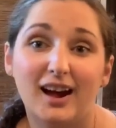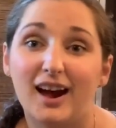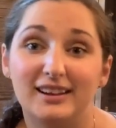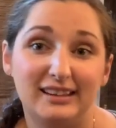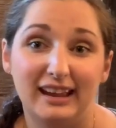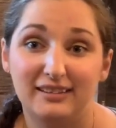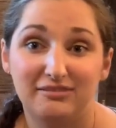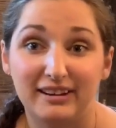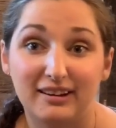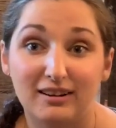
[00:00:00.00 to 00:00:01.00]
I can't
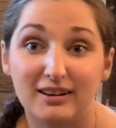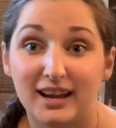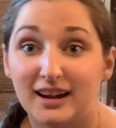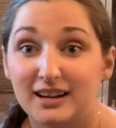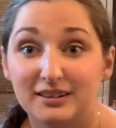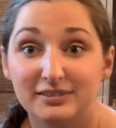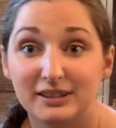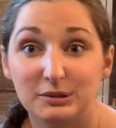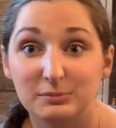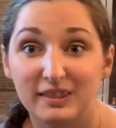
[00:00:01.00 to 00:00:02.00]
figure out how to
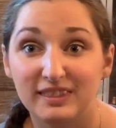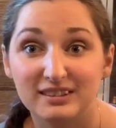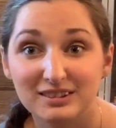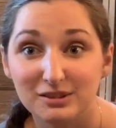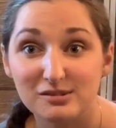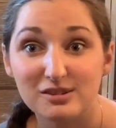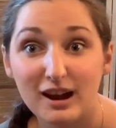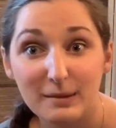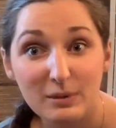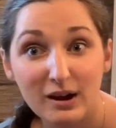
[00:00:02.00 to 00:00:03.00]
film with this new
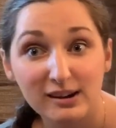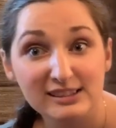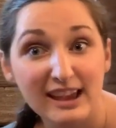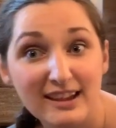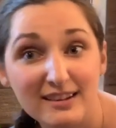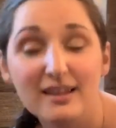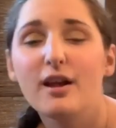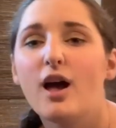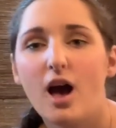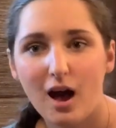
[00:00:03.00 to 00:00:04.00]
tripod yet.
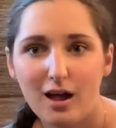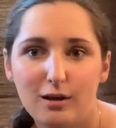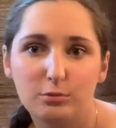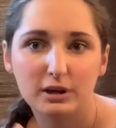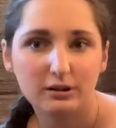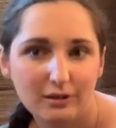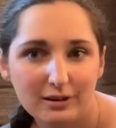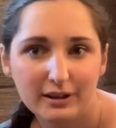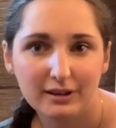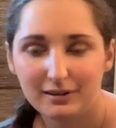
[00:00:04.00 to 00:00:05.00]
I'll work
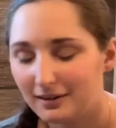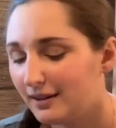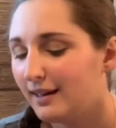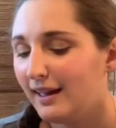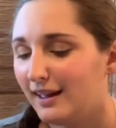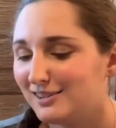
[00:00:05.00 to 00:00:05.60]
on it.